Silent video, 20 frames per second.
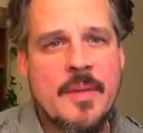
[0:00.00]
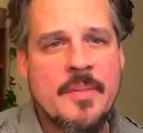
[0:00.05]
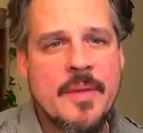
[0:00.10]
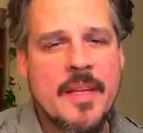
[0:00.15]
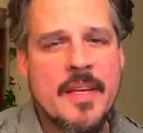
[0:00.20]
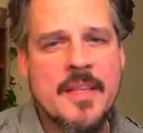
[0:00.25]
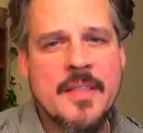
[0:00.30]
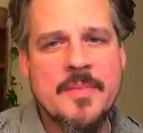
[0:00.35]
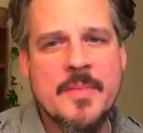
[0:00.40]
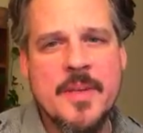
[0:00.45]

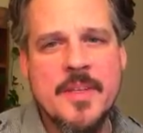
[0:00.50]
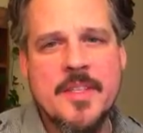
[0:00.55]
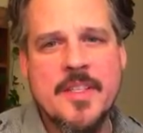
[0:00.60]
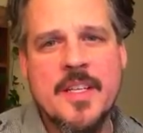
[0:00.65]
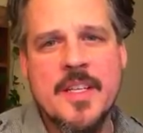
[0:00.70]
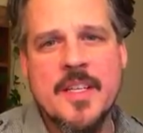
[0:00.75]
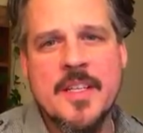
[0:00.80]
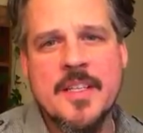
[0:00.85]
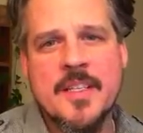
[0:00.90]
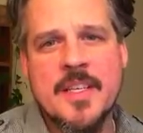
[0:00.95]
Get as much
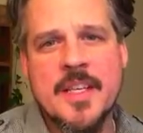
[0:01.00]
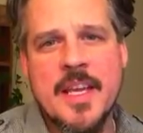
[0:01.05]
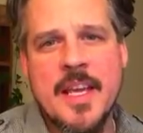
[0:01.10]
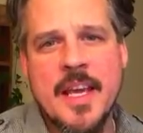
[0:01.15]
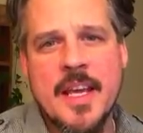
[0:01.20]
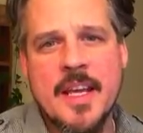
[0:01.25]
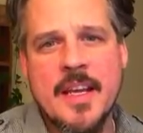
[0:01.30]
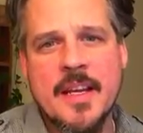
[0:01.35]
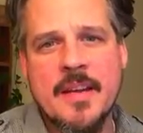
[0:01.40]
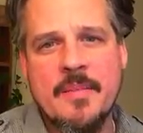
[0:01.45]
done as you
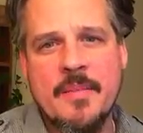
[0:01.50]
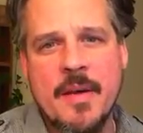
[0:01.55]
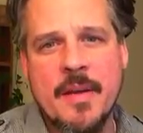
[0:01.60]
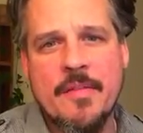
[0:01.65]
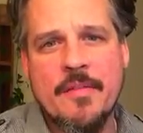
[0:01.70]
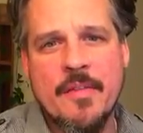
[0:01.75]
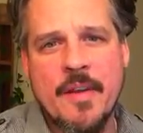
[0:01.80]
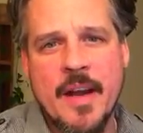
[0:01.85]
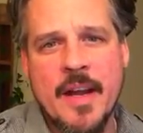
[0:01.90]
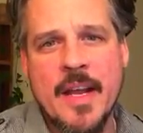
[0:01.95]
can by
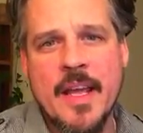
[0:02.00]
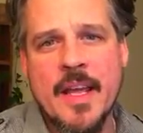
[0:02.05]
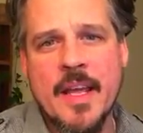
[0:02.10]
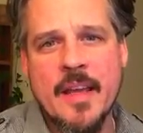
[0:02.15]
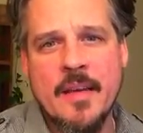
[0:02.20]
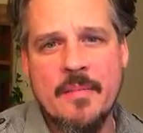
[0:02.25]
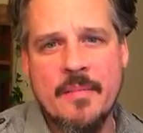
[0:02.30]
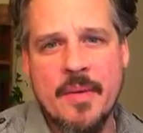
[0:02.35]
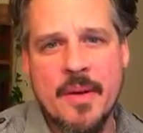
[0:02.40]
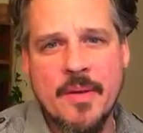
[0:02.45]
Friday
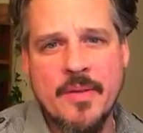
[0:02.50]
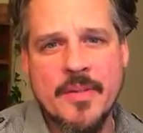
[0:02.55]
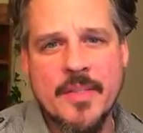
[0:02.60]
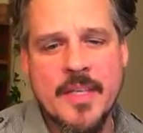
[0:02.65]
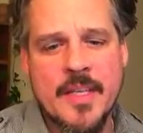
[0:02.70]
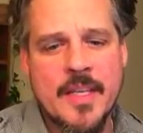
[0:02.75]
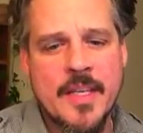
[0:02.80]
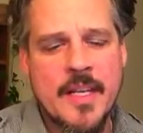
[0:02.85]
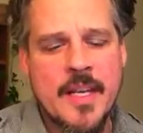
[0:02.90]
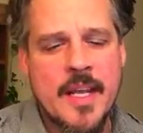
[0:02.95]
and post
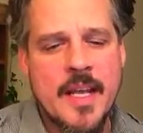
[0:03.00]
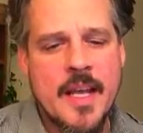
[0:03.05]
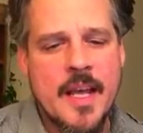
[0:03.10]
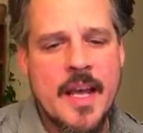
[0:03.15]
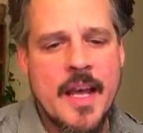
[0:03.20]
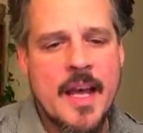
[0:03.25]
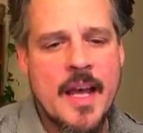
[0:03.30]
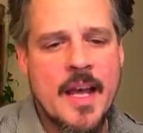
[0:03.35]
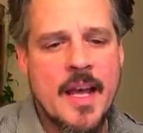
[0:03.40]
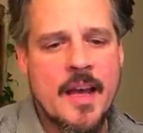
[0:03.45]
it.
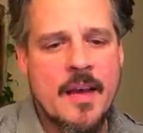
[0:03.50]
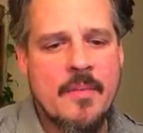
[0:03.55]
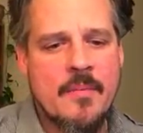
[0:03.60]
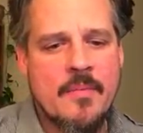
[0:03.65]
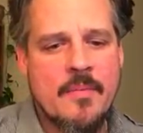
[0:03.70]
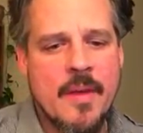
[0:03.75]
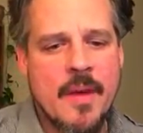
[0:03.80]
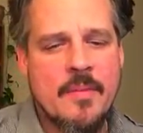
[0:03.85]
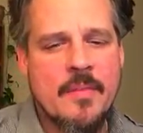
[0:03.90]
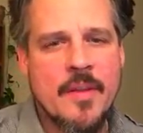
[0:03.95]

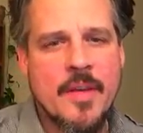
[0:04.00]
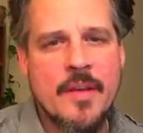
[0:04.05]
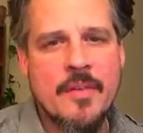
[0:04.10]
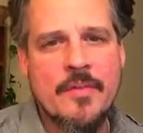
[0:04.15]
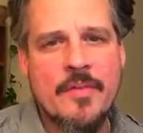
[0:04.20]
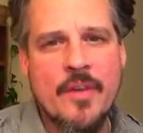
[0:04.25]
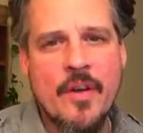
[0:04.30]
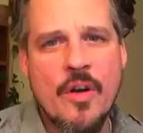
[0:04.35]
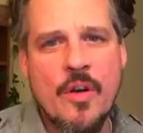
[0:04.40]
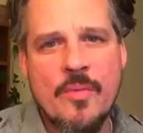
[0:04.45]
I'm looking
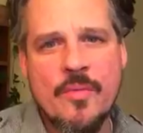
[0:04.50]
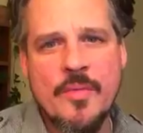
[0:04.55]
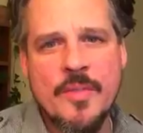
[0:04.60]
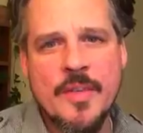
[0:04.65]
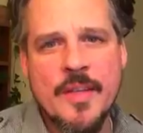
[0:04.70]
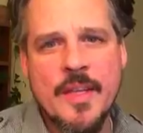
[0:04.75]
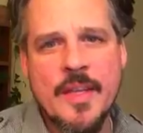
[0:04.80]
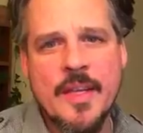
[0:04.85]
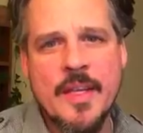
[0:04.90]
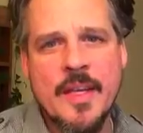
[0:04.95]
for
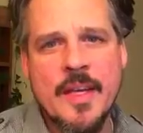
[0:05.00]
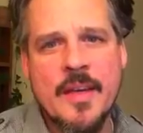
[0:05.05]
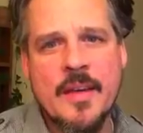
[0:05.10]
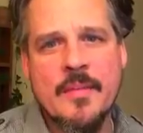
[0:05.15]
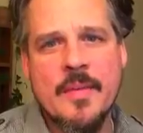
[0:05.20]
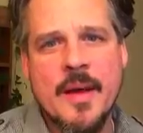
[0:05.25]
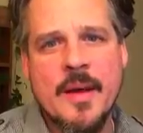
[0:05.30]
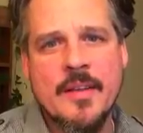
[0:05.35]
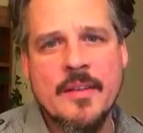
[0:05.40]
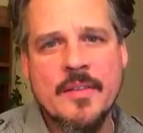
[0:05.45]
hopefully
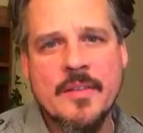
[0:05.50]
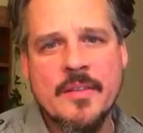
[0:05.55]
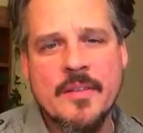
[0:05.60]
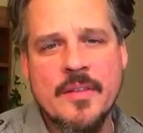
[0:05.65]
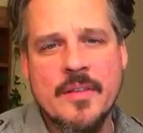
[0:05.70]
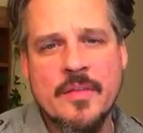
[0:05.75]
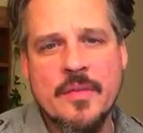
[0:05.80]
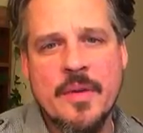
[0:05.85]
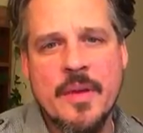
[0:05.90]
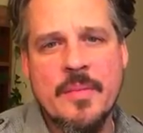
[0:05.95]
about
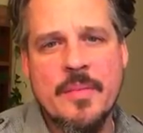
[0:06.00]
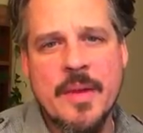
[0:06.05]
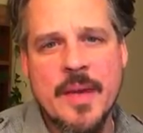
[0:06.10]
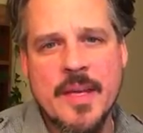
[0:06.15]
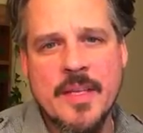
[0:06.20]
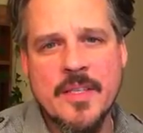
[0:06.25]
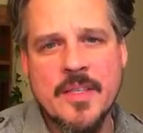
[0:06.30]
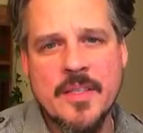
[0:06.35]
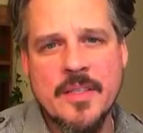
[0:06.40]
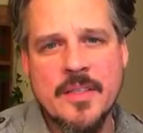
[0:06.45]
3
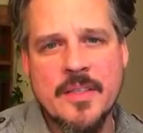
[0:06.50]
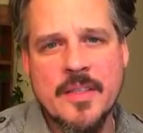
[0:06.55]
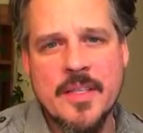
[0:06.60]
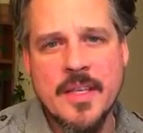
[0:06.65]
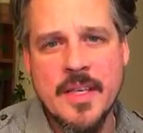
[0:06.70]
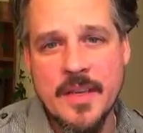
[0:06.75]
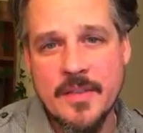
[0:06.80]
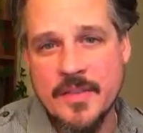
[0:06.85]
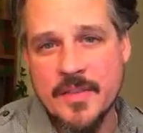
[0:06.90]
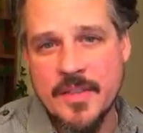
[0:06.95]
pages to
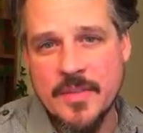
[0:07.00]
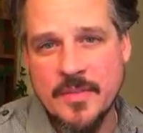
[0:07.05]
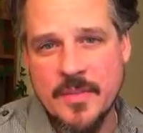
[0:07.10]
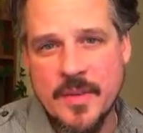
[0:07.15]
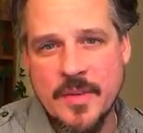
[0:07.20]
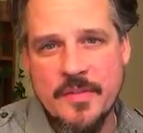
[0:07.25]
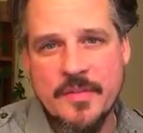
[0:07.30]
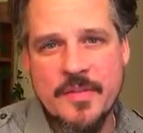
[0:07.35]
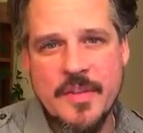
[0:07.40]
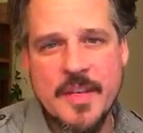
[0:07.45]
give you some
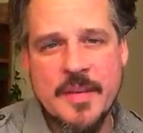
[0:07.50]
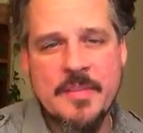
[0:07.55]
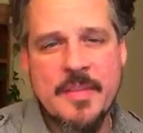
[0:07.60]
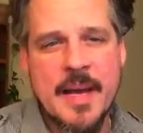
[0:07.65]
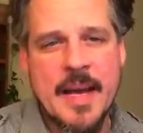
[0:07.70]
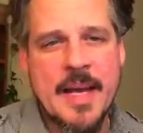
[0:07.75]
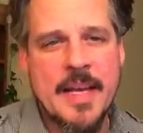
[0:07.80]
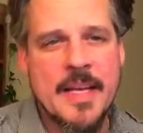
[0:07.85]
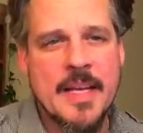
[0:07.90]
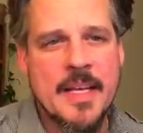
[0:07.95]
good
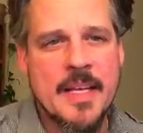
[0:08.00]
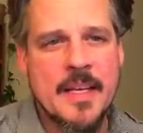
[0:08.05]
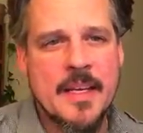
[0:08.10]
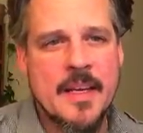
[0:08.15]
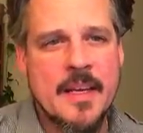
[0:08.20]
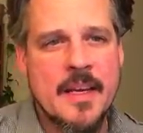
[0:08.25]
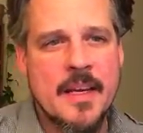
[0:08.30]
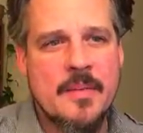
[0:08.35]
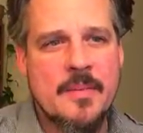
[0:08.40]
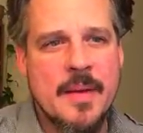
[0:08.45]
feedback
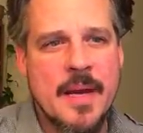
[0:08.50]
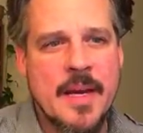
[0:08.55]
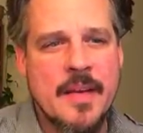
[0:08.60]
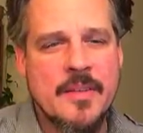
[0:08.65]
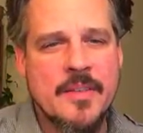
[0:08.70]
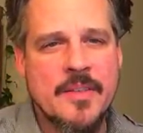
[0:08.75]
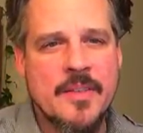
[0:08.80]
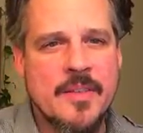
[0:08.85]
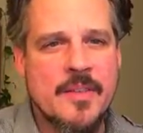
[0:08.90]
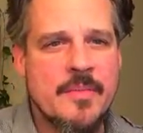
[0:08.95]

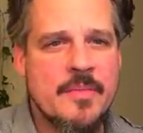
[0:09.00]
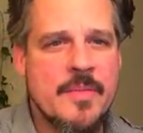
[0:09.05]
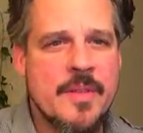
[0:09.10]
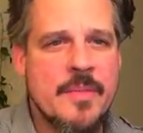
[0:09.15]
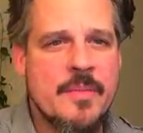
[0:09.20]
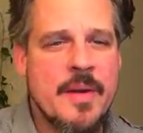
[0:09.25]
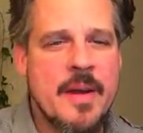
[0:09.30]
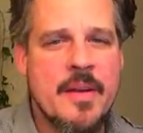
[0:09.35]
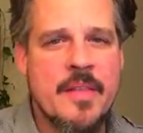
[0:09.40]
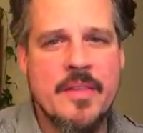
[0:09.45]
about. So the
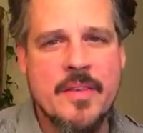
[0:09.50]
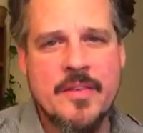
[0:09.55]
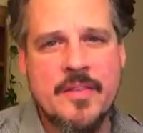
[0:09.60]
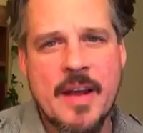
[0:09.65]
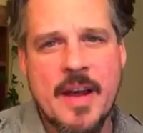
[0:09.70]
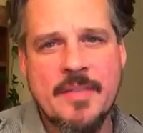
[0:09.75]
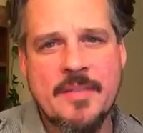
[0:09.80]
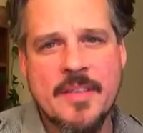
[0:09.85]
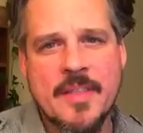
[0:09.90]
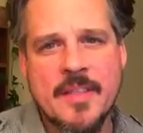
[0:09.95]
better the
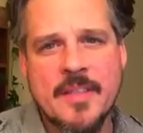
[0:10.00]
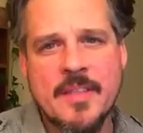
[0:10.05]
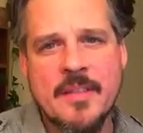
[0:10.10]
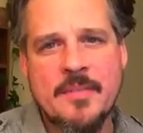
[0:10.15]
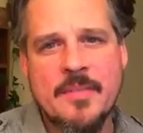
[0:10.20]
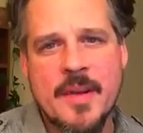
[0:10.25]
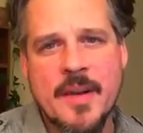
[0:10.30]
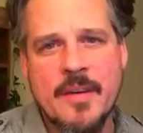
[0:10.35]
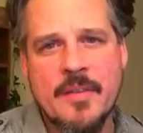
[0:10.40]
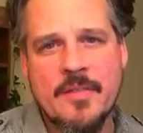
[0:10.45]
draft is, the
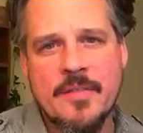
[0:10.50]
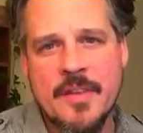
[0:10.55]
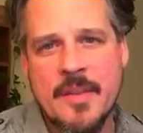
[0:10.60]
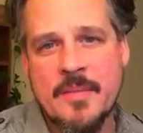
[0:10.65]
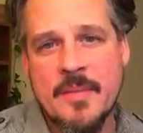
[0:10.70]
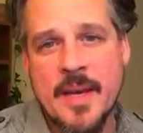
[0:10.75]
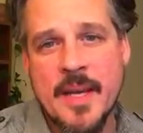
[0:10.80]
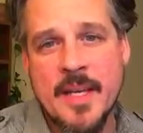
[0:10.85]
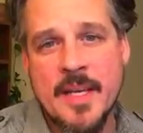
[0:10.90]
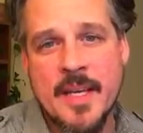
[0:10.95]
better
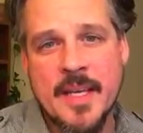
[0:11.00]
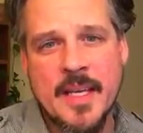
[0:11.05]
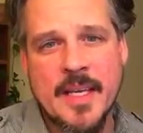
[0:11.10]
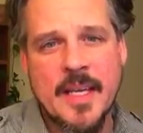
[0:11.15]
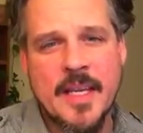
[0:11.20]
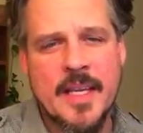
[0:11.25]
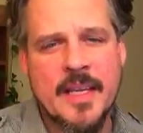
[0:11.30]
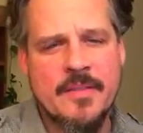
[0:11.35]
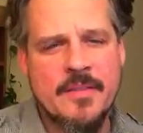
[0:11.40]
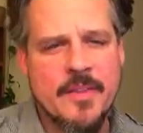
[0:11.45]
feedback I
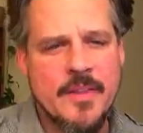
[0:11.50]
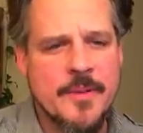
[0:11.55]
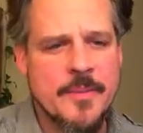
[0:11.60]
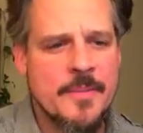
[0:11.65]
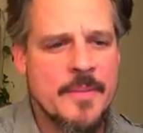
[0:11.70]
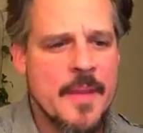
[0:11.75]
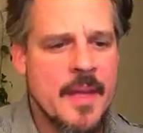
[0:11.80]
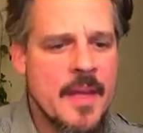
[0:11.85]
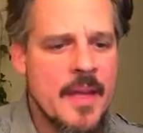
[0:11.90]
can give you.